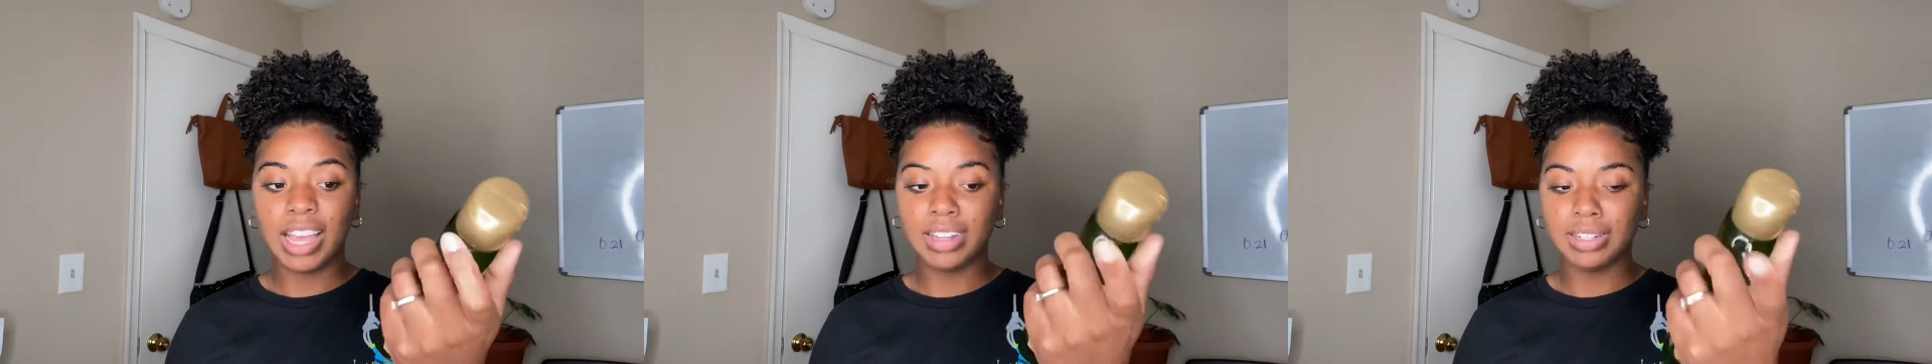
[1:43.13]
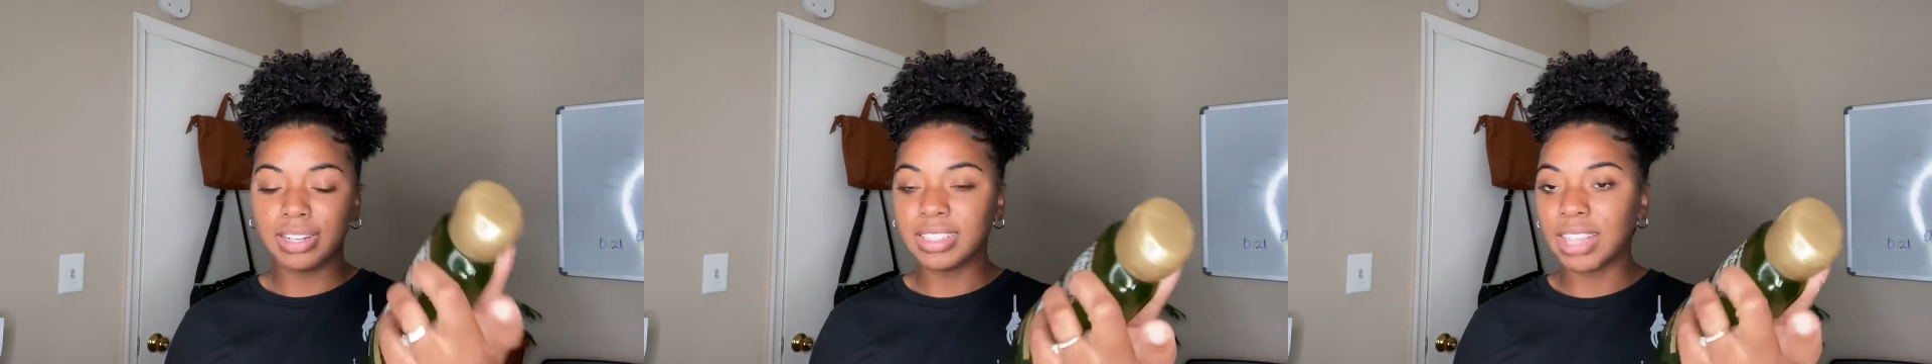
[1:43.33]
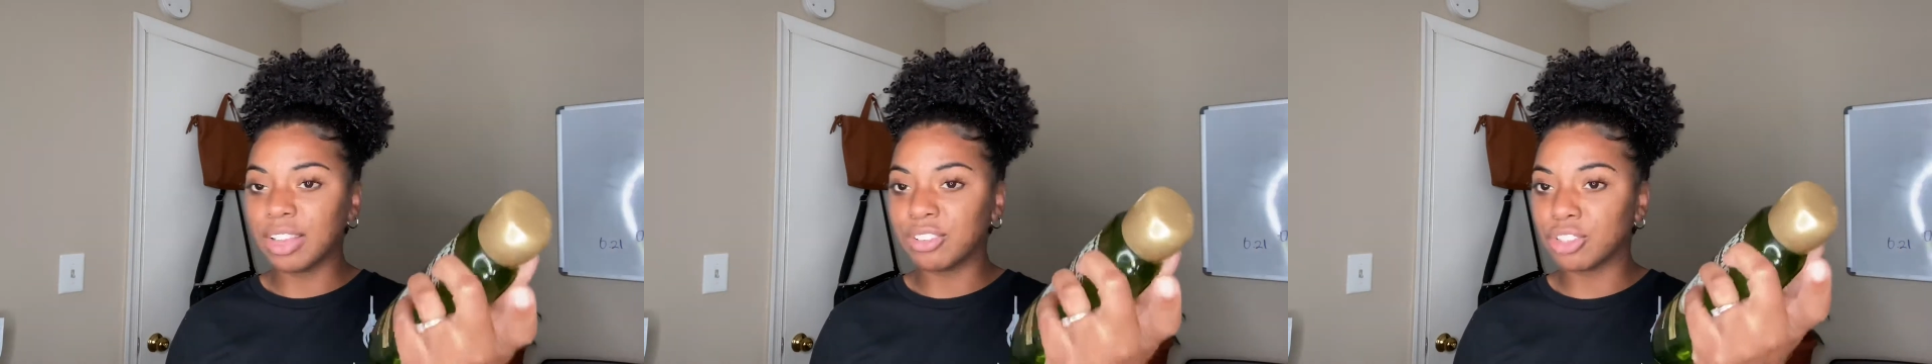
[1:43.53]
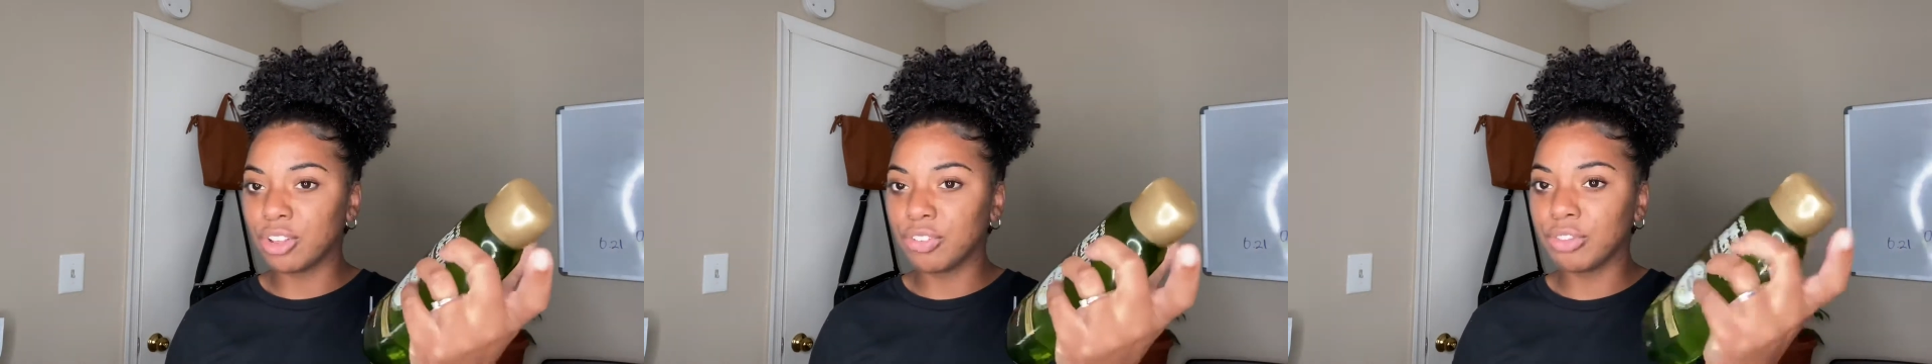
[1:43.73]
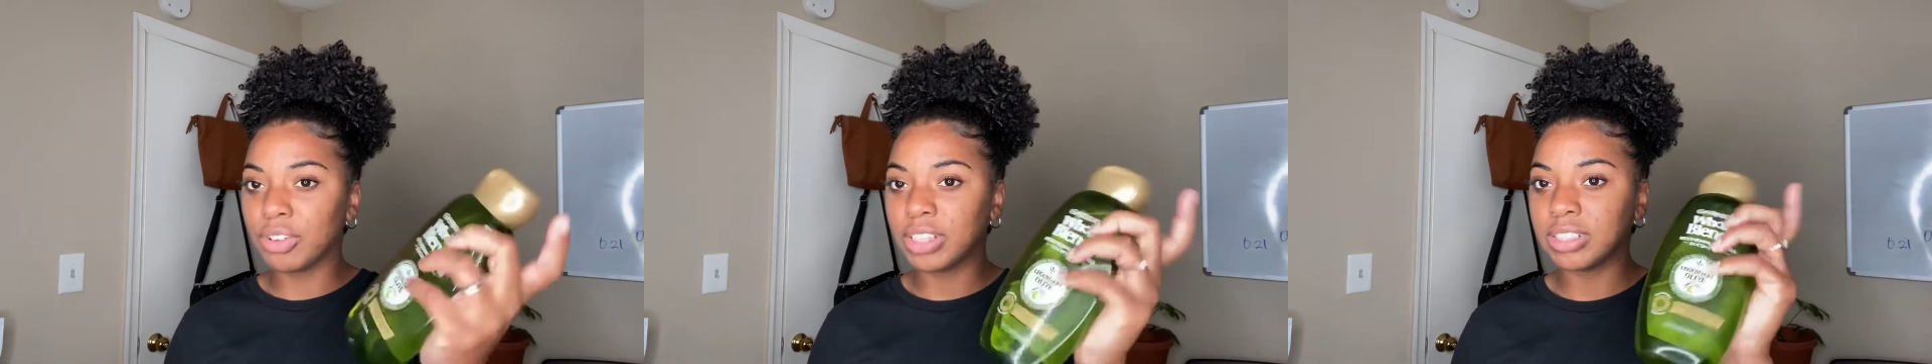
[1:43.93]
It does have
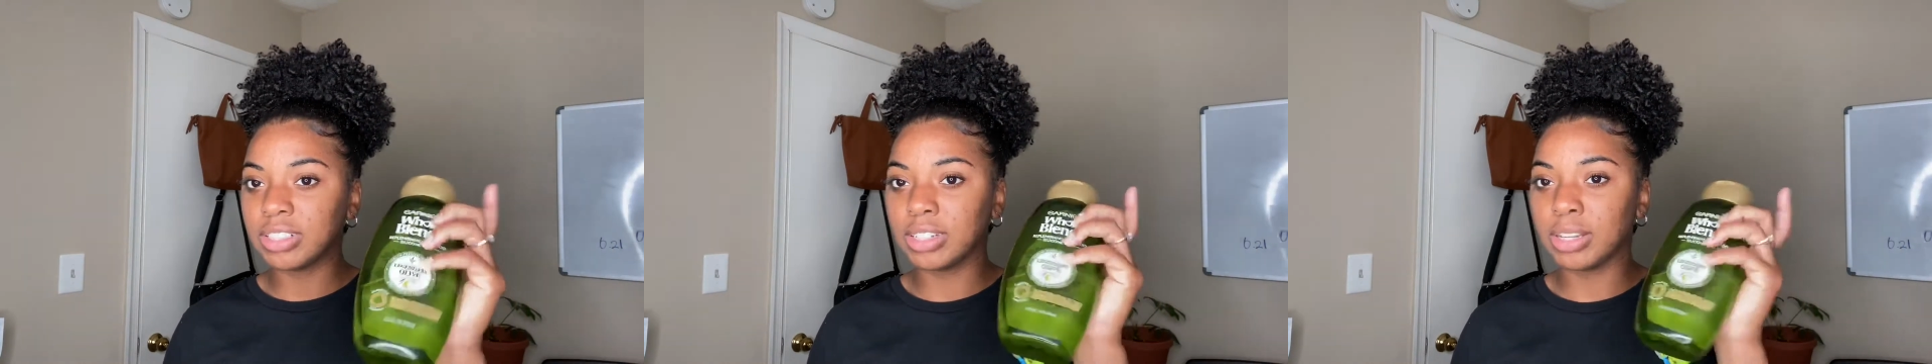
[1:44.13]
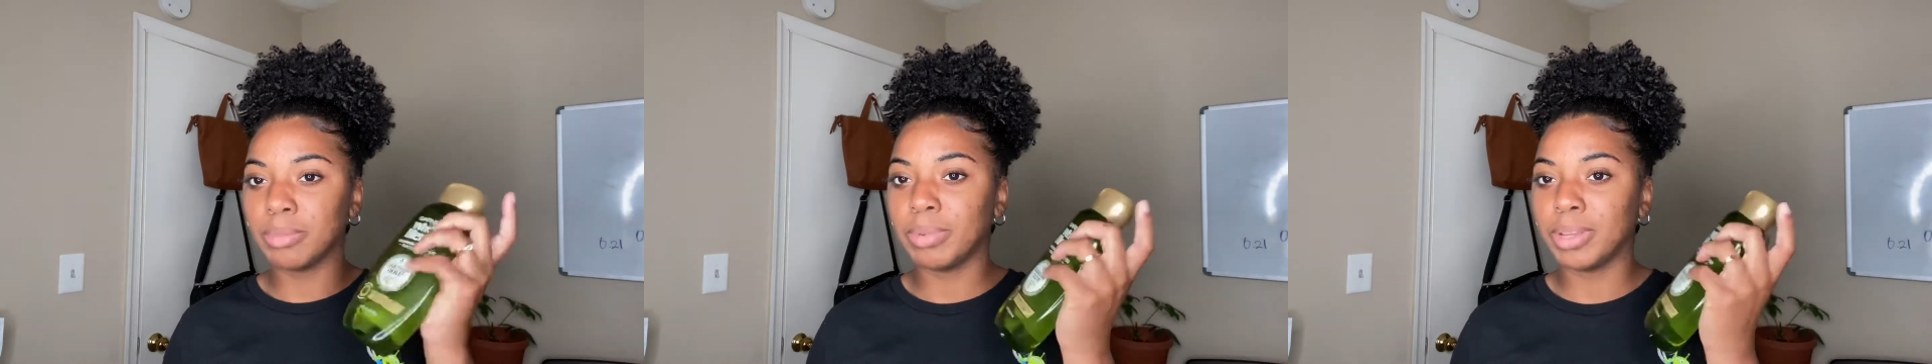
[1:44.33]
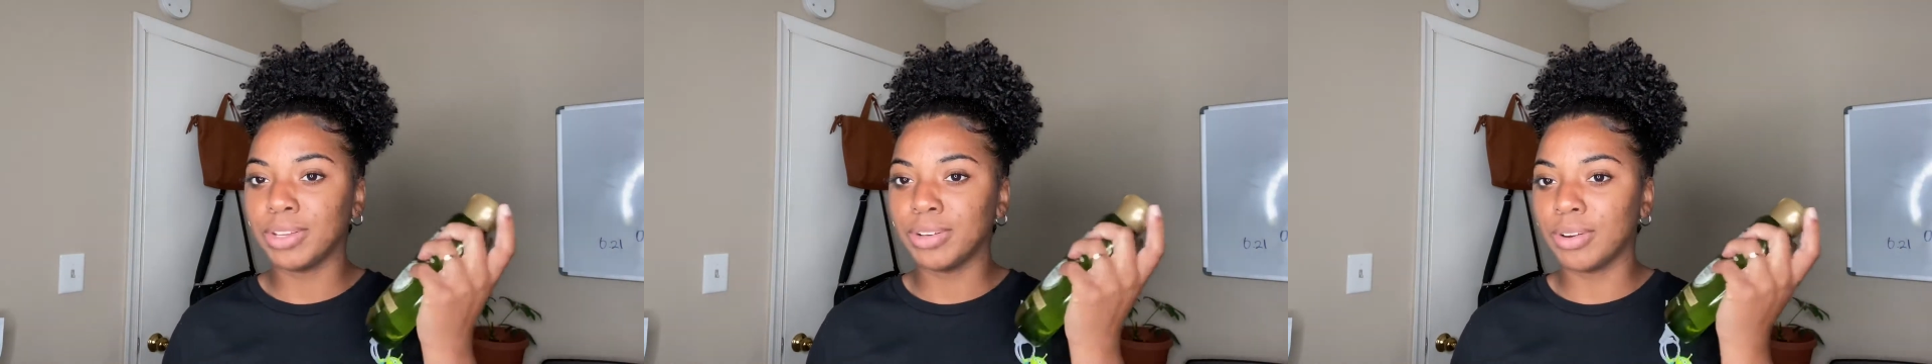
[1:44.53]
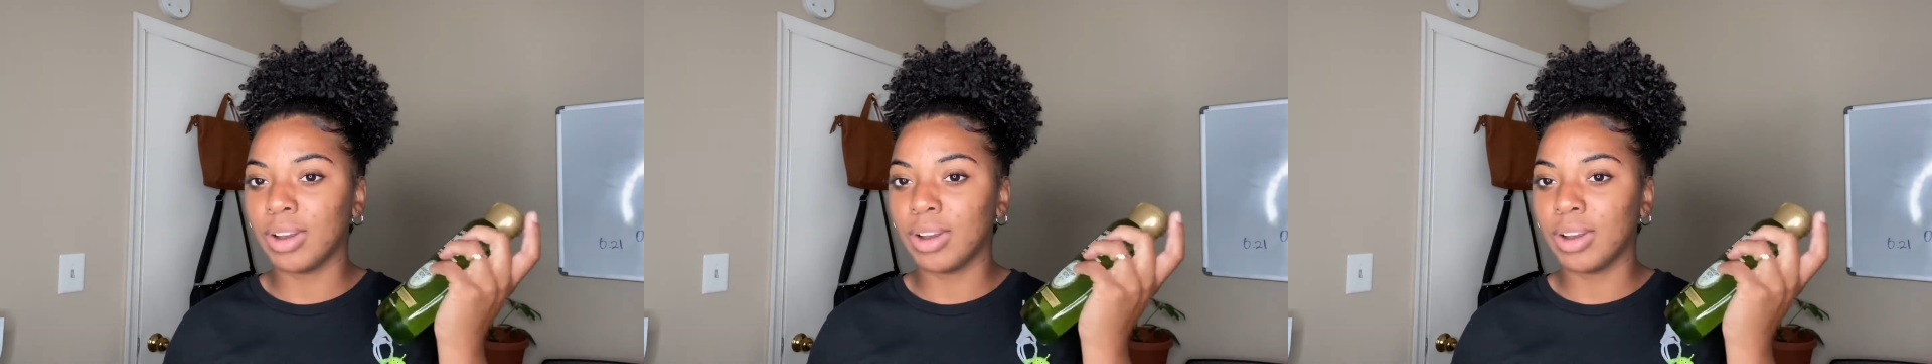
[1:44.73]
sulfates in it, but you know,